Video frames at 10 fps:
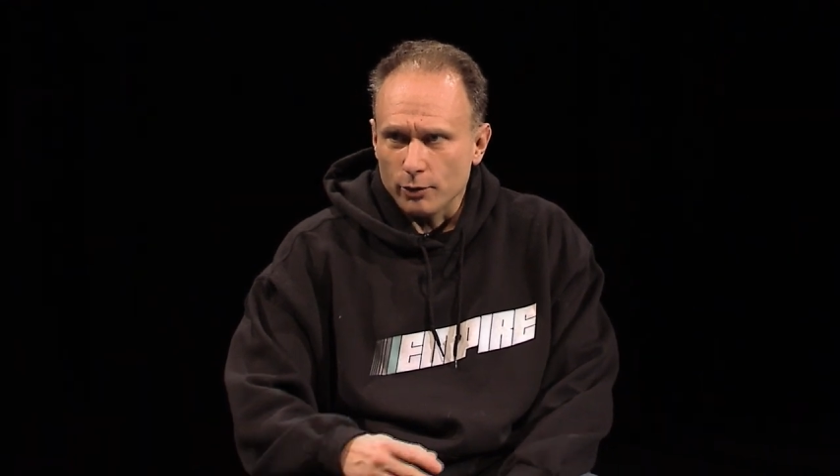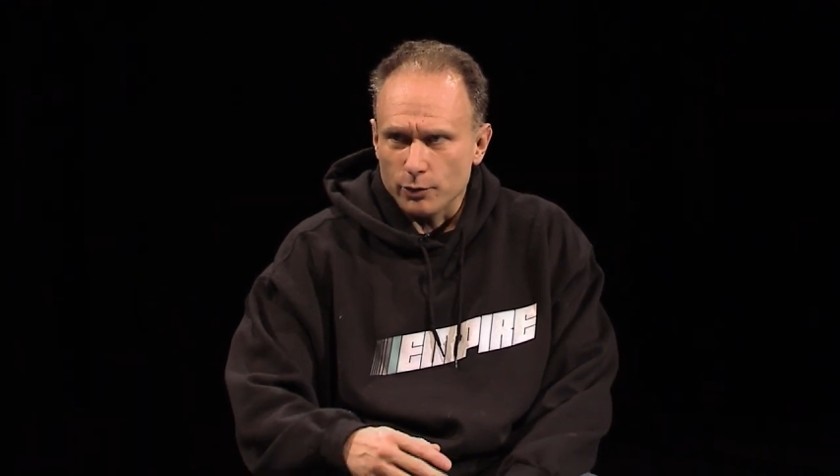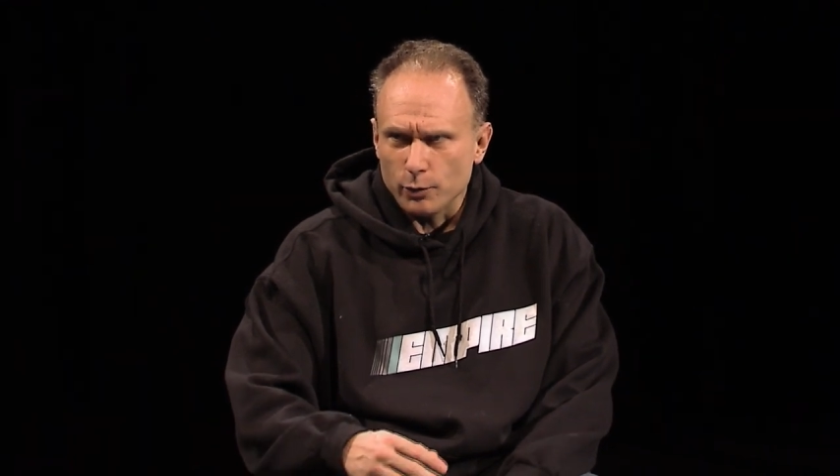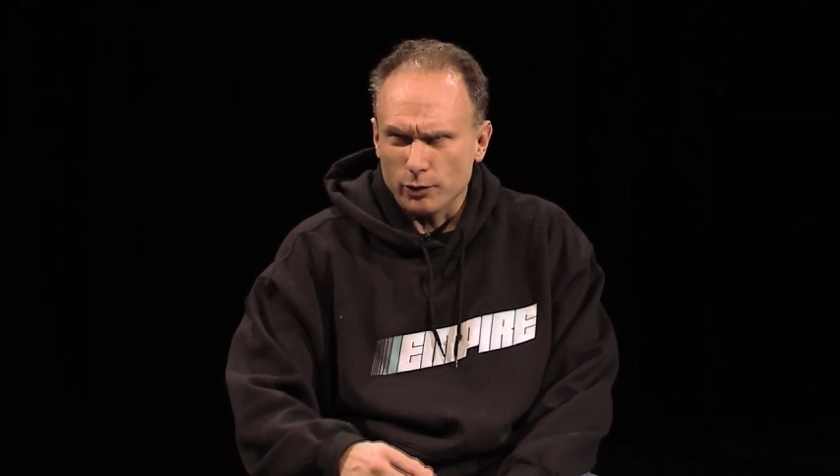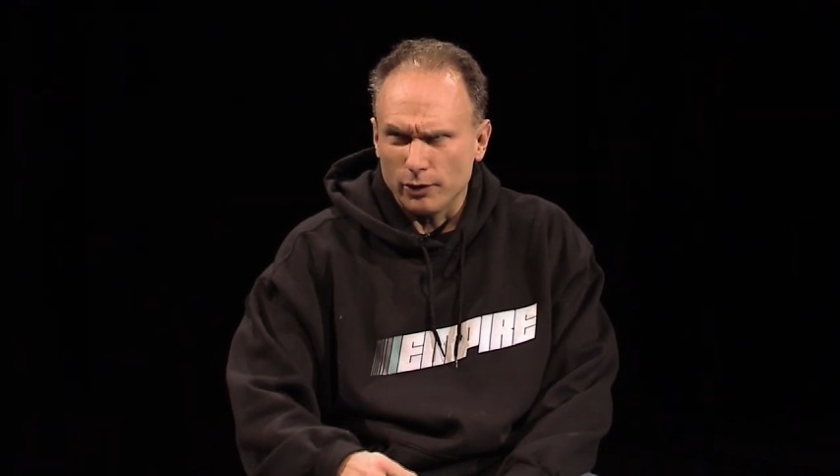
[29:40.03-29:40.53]

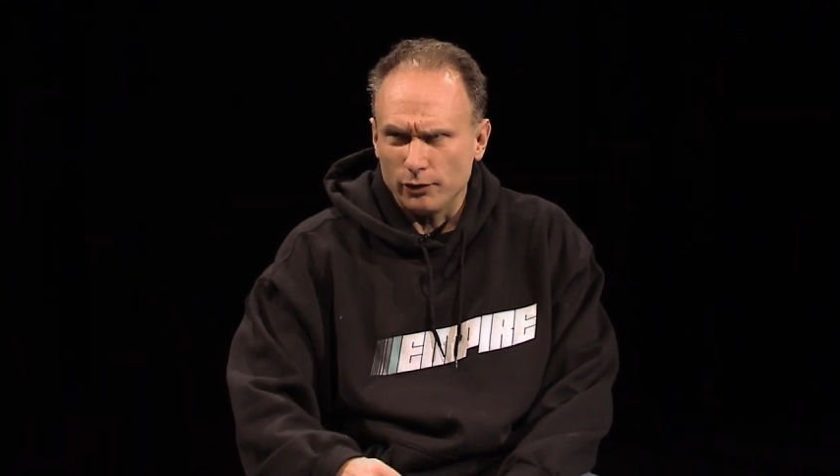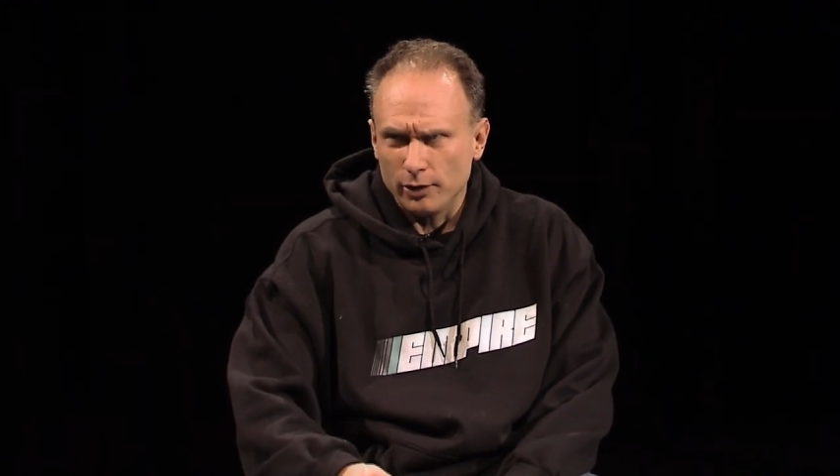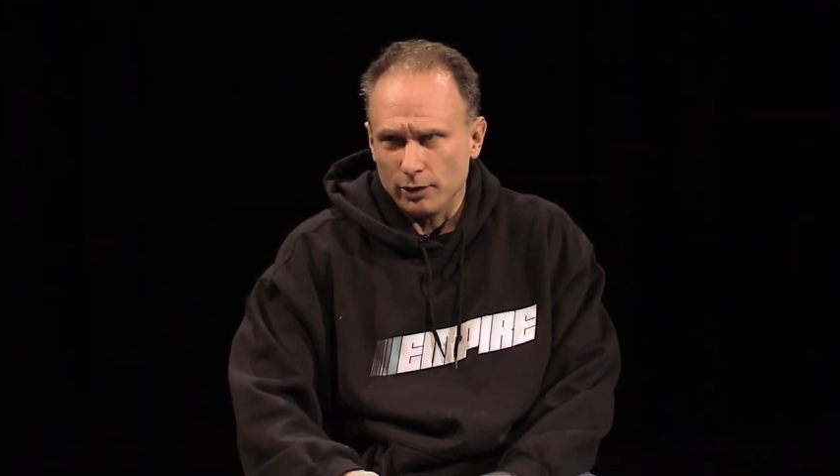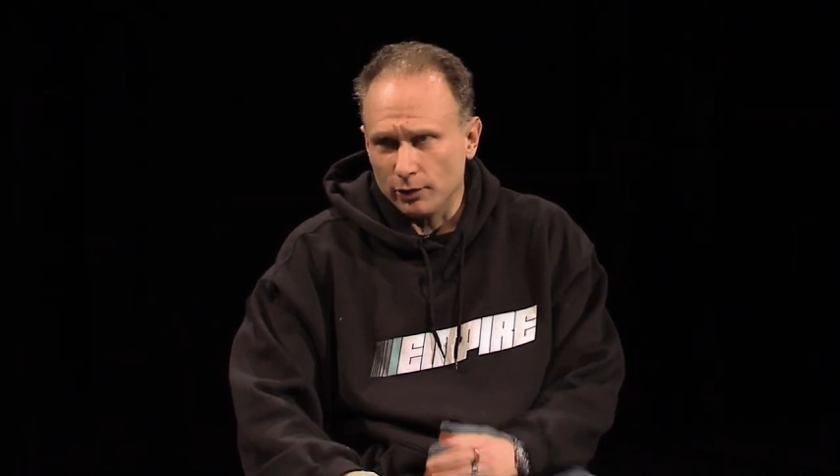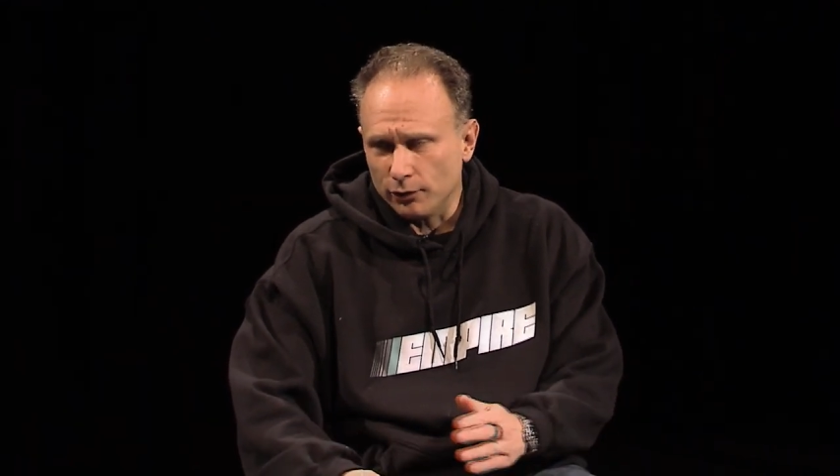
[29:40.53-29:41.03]
which was
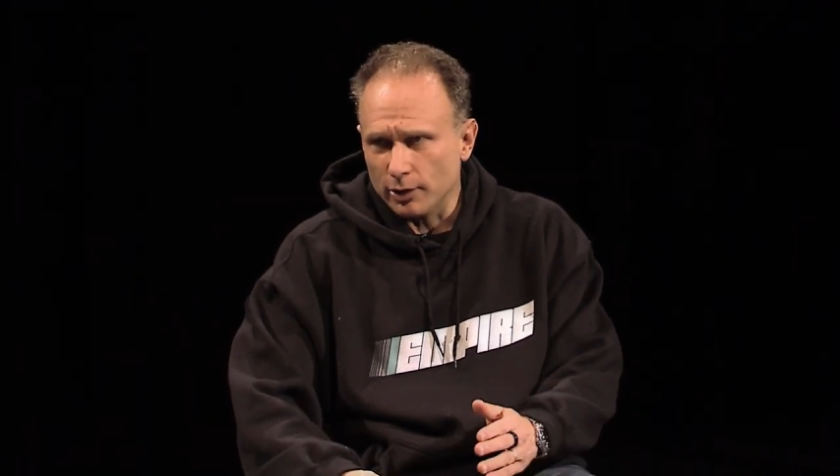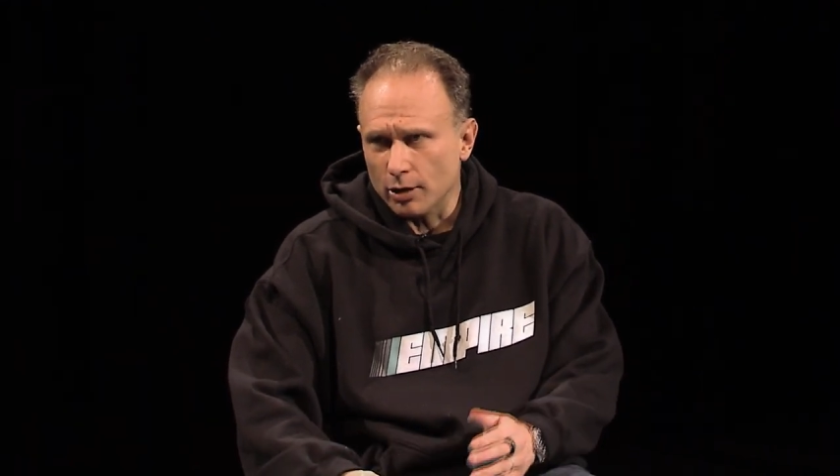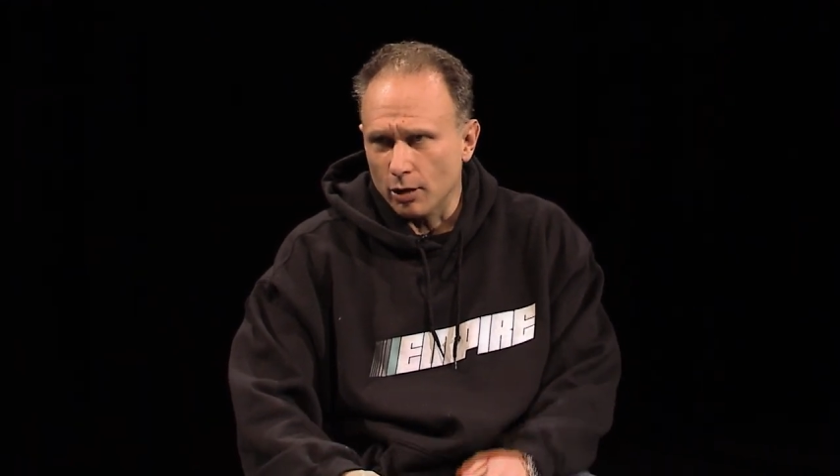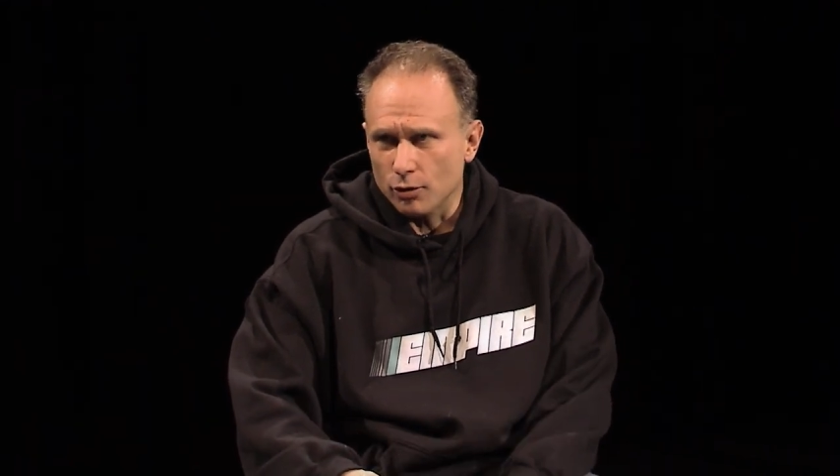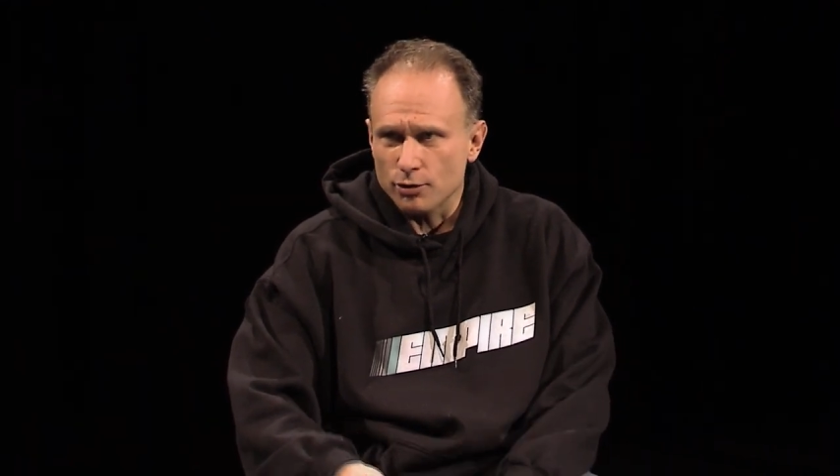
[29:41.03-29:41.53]
the assistant
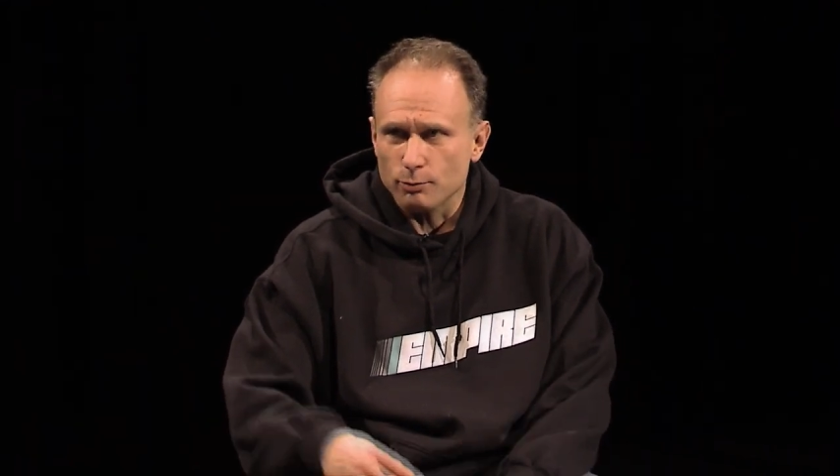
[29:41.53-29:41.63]
coach,